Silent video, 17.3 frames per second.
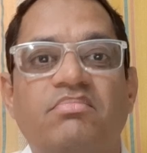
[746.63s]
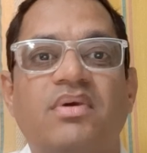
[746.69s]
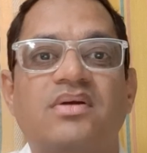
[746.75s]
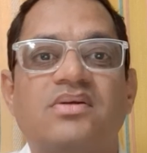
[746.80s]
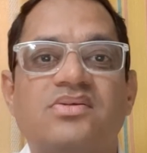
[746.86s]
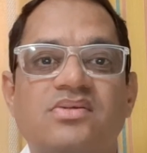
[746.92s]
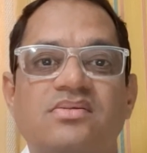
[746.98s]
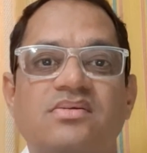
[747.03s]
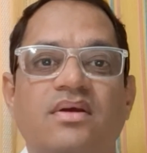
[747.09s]
but
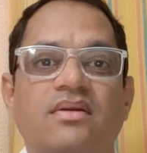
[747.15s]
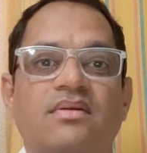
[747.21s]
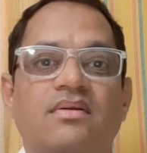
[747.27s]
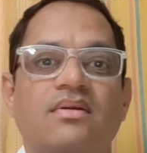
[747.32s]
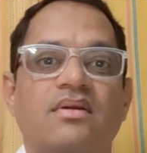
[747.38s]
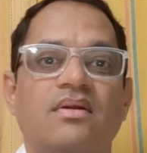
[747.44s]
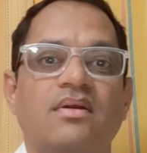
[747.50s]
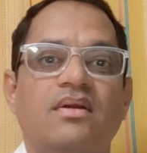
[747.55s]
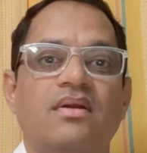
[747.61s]
still
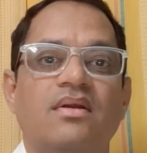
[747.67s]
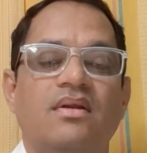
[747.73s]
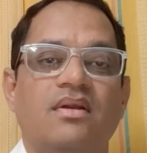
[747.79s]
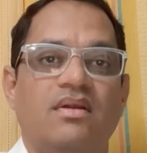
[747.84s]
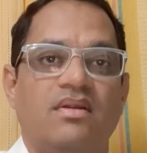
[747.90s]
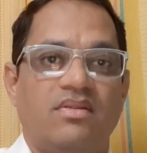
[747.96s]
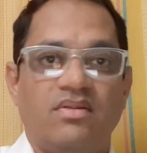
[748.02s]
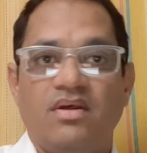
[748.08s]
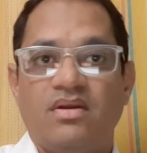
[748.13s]

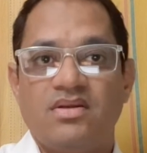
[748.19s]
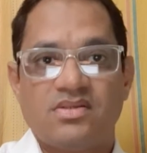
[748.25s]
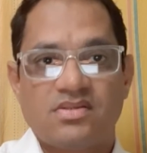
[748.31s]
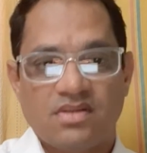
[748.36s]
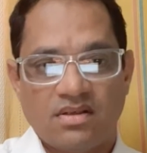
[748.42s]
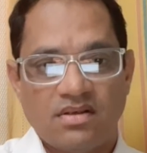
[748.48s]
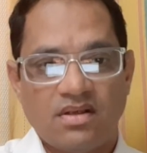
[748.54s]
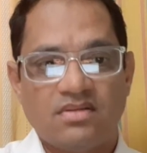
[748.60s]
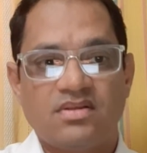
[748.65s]
there is
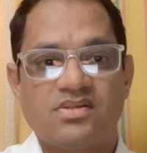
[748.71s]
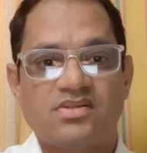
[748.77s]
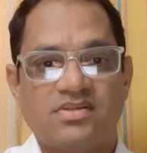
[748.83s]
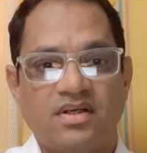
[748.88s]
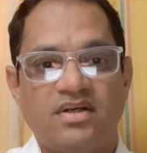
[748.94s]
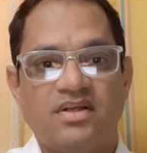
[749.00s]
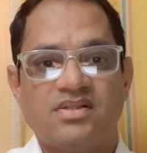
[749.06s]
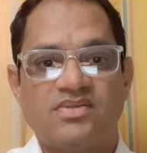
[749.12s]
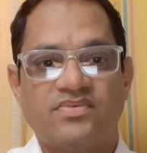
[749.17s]
another
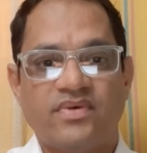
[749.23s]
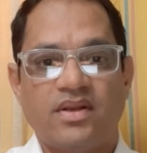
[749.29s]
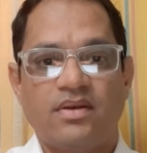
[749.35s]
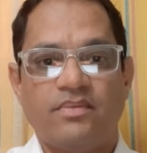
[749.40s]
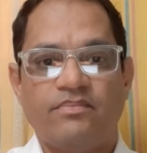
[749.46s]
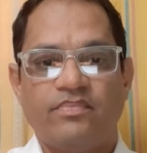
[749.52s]
side as well.